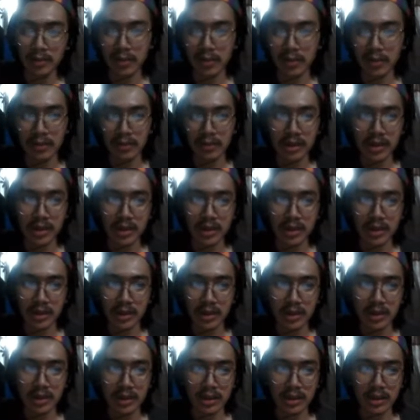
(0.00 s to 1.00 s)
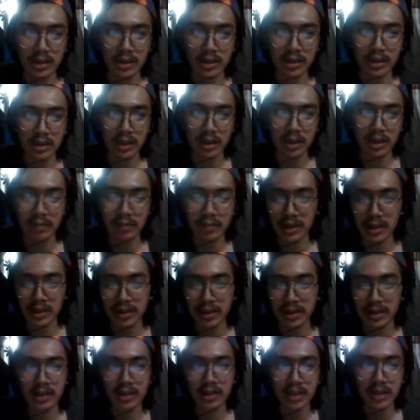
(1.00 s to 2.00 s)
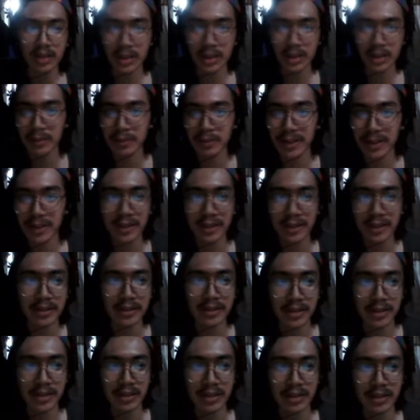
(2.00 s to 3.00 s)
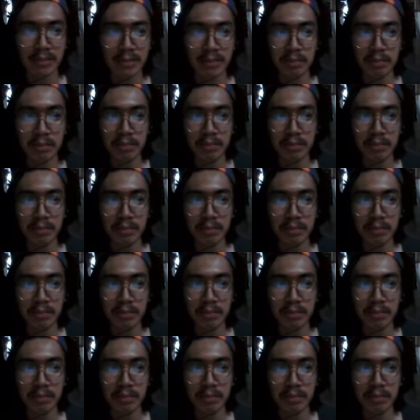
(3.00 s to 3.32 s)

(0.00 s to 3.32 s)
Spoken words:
which is can be explained later in